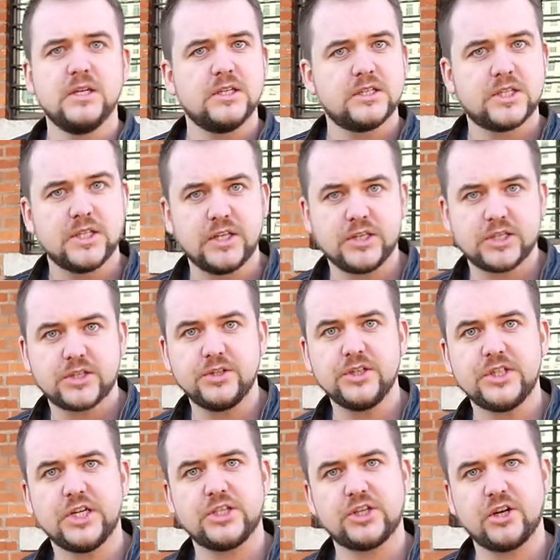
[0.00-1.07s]
So then as soon as
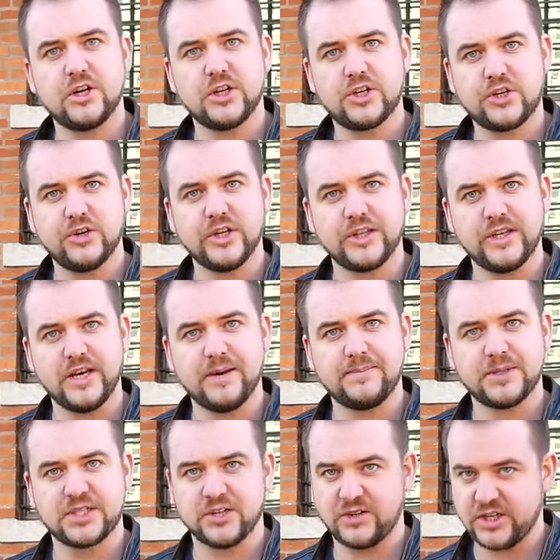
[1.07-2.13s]
I started shooting the
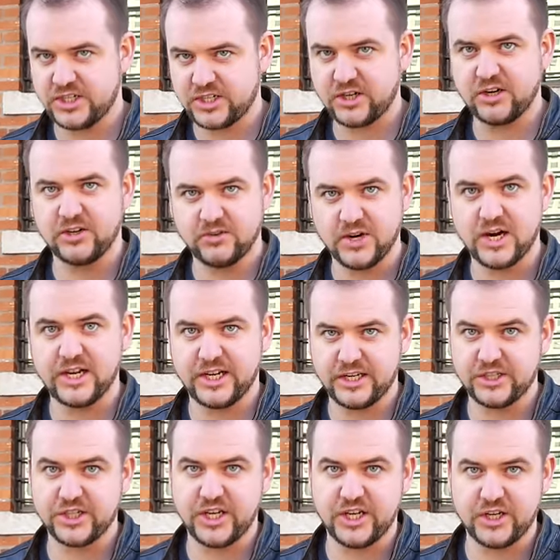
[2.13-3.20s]
episode, I started running
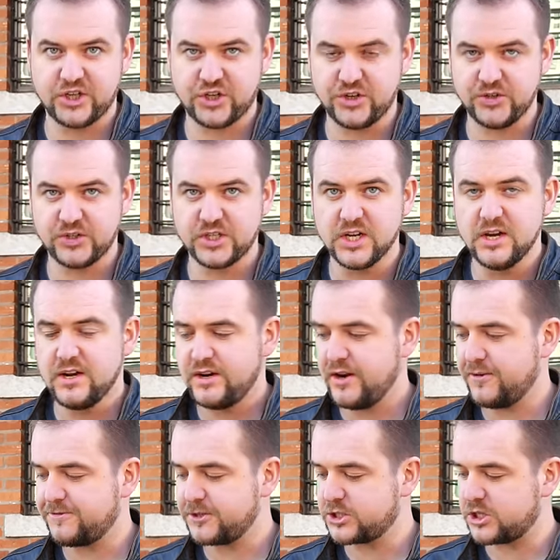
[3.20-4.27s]
into issues. Now
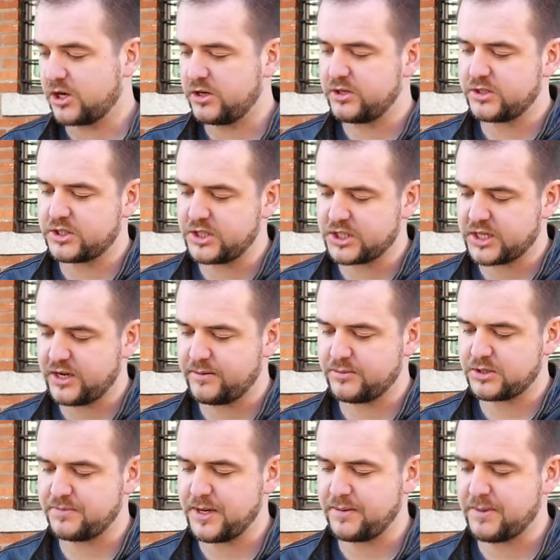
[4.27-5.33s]
for starters, this camera's
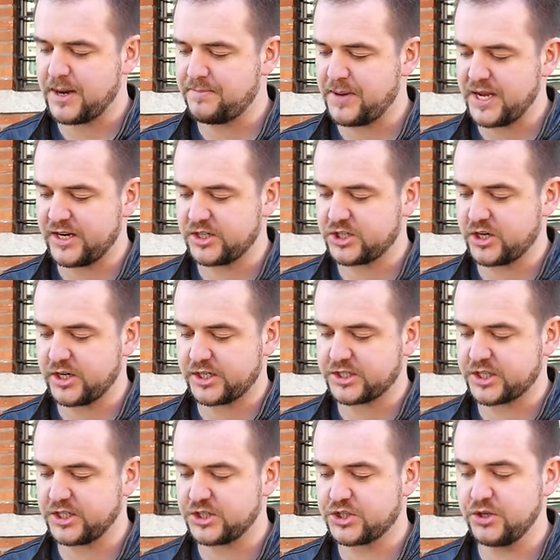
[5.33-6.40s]
made by Panasonic's
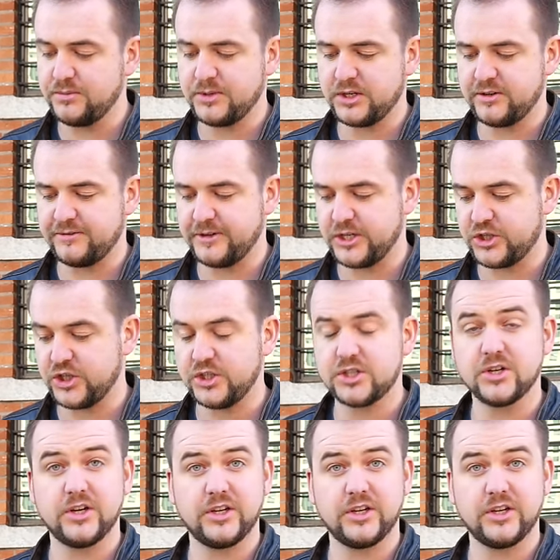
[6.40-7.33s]
consumer division, so